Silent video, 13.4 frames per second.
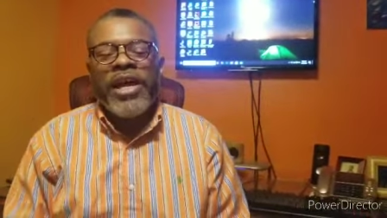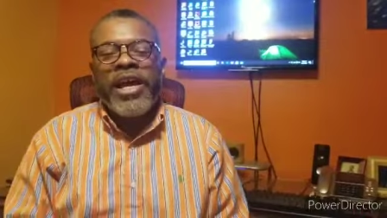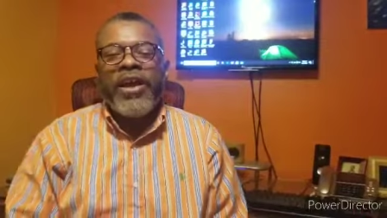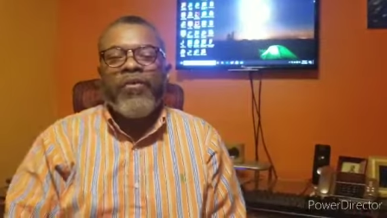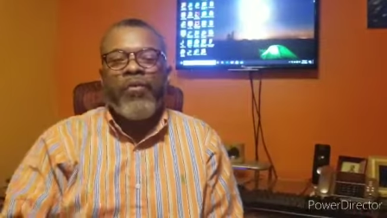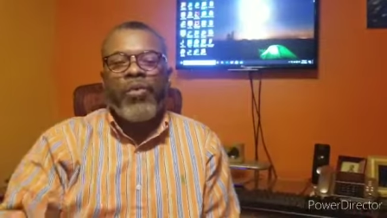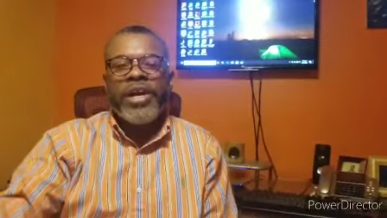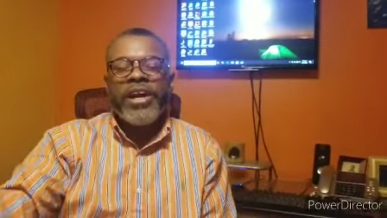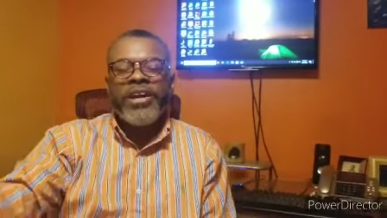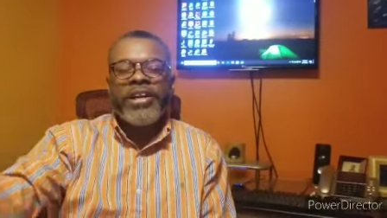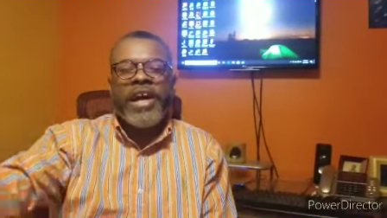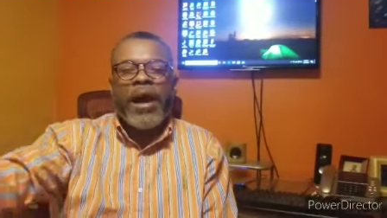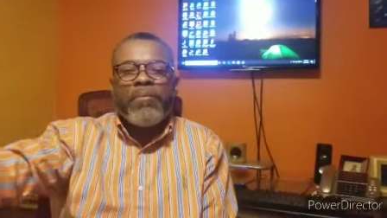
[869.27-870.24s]
If we
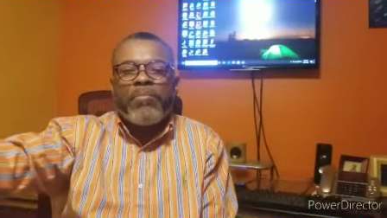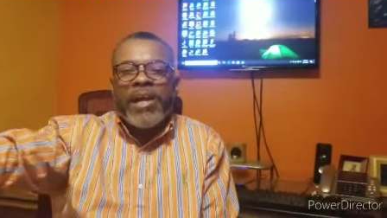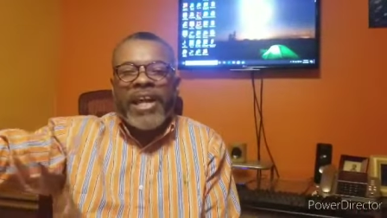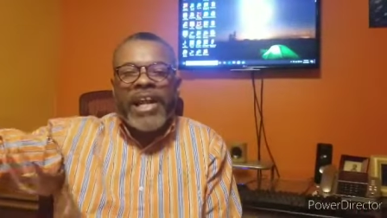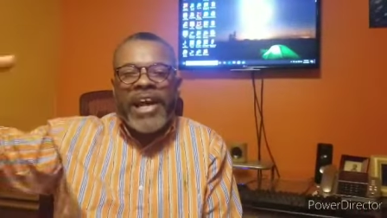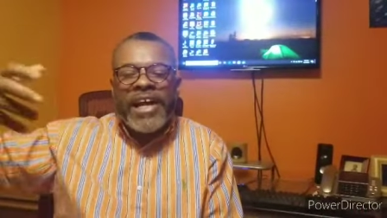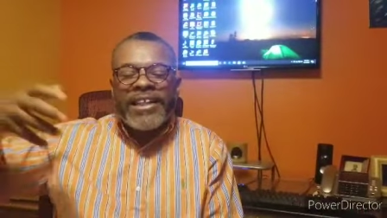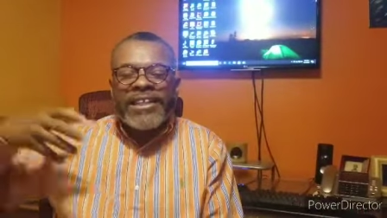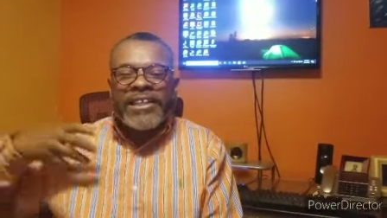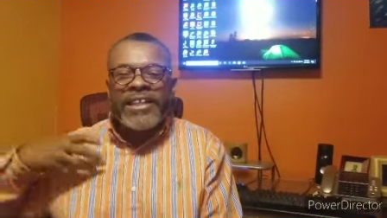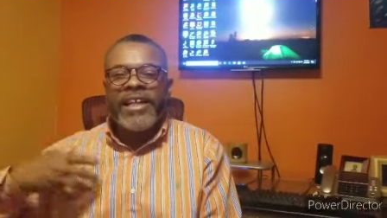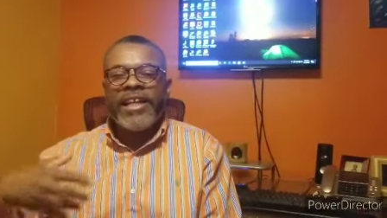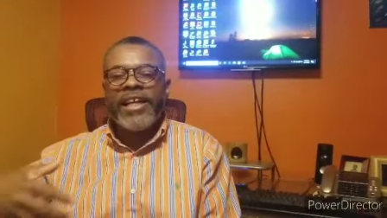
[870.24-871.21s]
are not
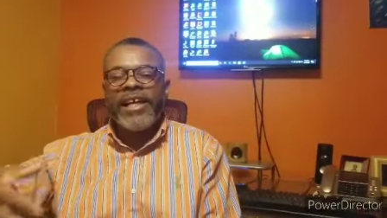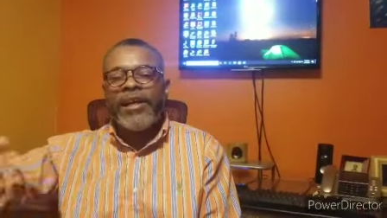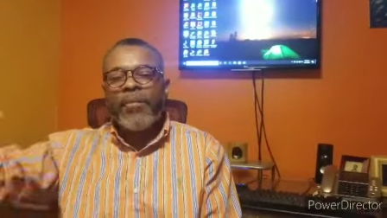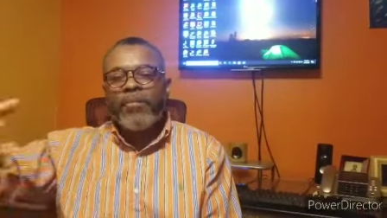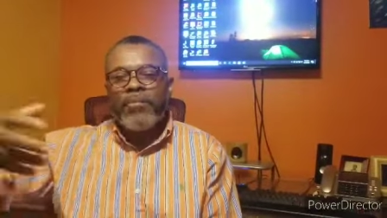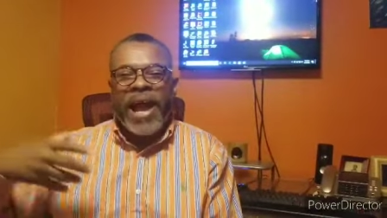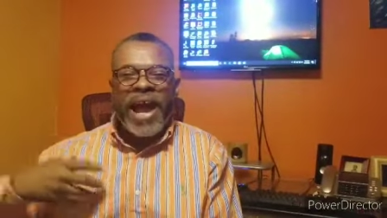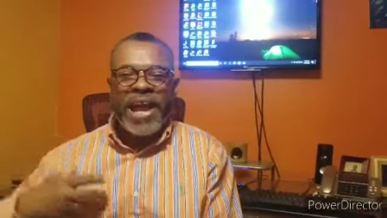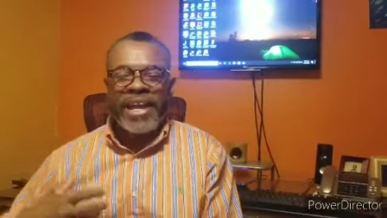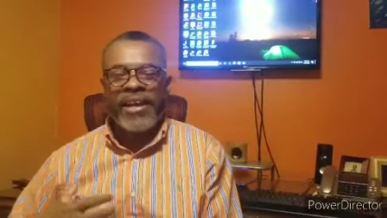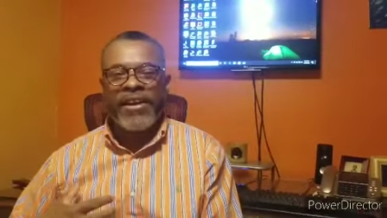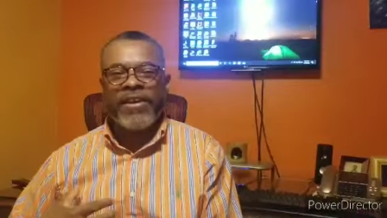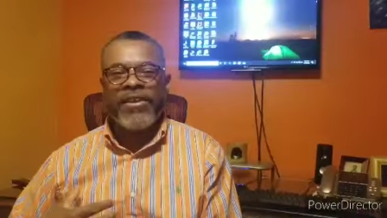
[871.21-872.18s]
planting in the
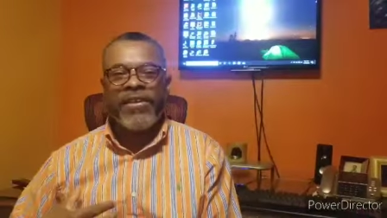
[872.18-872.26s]
bank